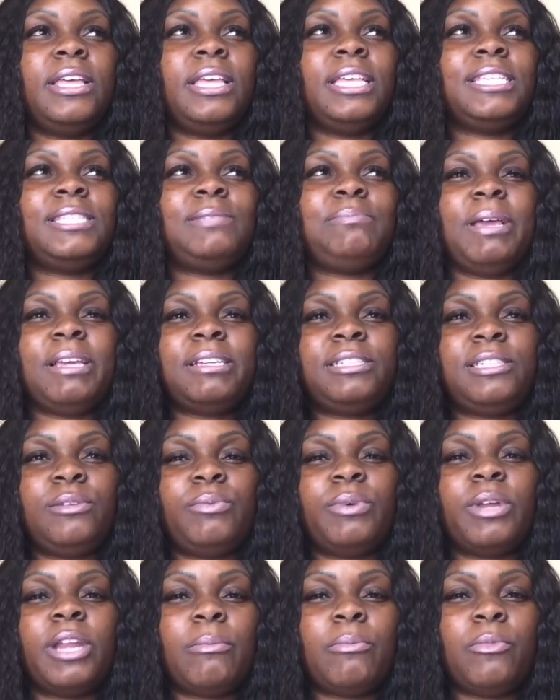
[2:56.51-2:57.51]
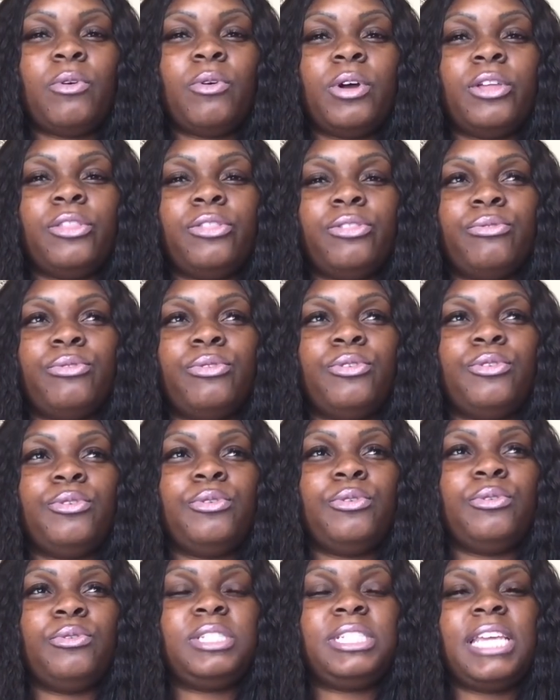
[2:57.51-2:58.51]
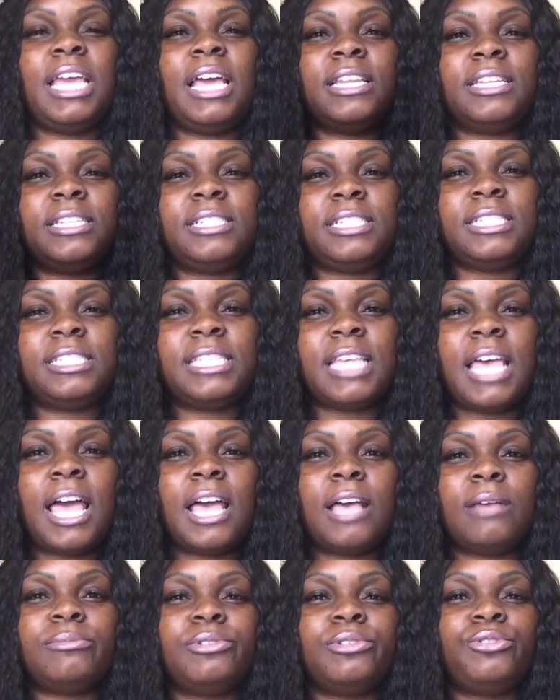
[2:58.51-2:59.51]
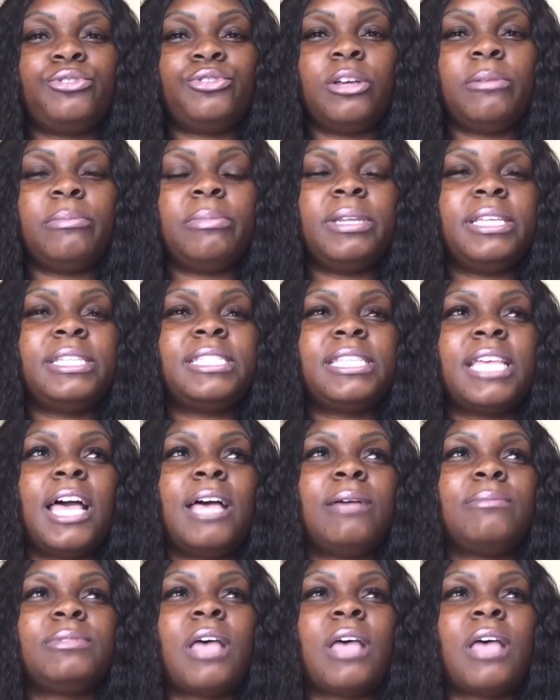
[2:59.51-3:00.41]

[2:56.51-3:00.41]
especially when I'm going through challenging times or troubling times,